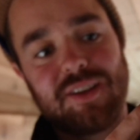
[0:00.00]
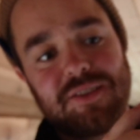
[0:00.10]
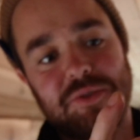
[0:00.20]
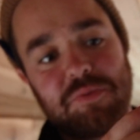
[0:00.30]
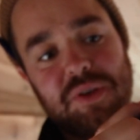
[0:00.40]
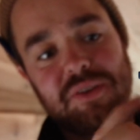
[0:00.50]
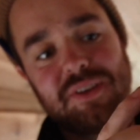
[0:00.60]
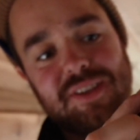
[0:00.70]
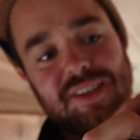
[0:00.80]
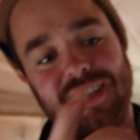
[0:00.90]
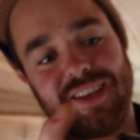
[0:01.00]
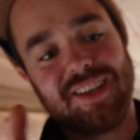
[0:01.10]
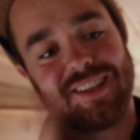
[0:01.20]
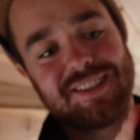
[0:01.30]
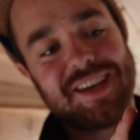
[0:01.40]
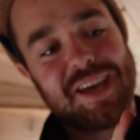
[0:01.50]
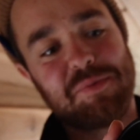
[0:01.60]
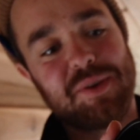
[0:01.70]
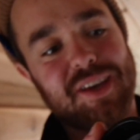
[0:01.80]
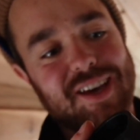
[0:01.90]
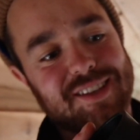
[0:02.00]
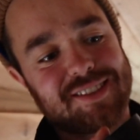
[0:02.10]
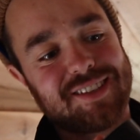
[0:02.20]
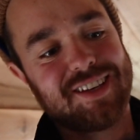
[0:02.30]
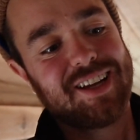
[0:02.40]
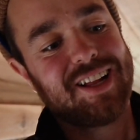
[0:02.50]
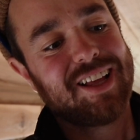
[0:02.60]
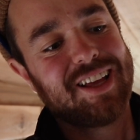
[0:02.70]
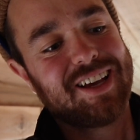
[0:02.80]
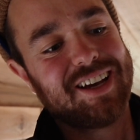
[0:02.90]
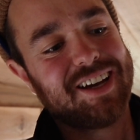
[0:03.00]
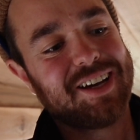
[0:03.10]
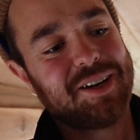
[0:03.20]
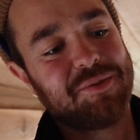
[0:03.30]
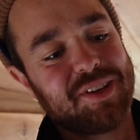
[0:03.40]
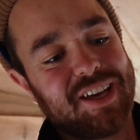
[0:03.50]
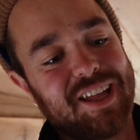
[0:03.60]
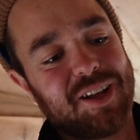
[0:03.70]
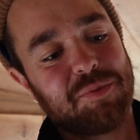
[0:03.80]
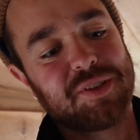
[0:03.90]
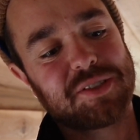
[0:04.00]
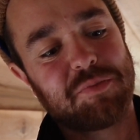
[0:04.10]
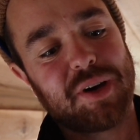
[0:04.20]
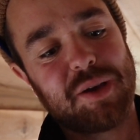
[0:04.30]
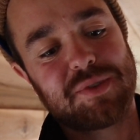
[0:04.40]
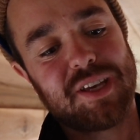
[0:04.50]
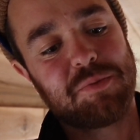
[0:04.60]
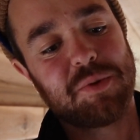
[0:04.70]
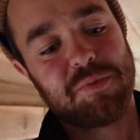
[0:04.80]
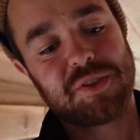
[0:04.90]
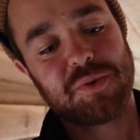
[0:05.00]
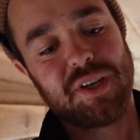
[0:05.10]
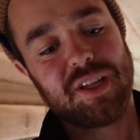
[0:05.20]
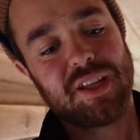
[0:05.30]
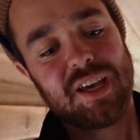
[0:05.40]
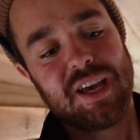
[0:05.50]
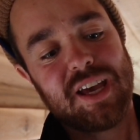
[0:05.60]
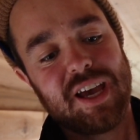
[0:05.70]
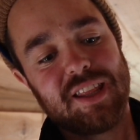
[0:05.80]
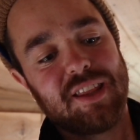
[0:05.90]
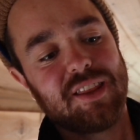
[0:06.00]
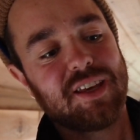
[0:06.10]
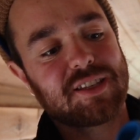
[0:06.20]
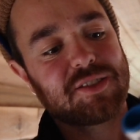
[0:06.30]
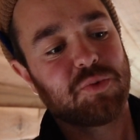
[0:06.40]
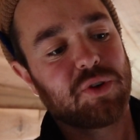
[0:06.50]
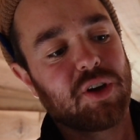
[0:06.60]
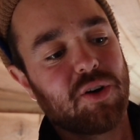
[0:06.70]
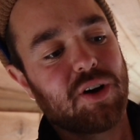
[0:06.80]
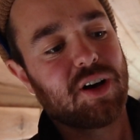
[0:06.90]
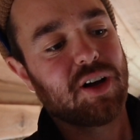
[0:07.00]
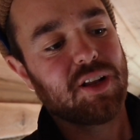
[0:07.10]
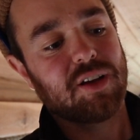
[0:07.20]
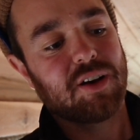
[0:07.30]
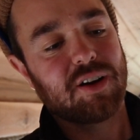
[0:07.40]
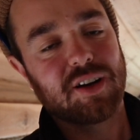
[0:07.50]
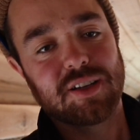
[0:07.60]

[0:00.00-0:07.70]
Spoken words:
to PVC to ABS, and I'll put some pipe tape in between, and then this will go on our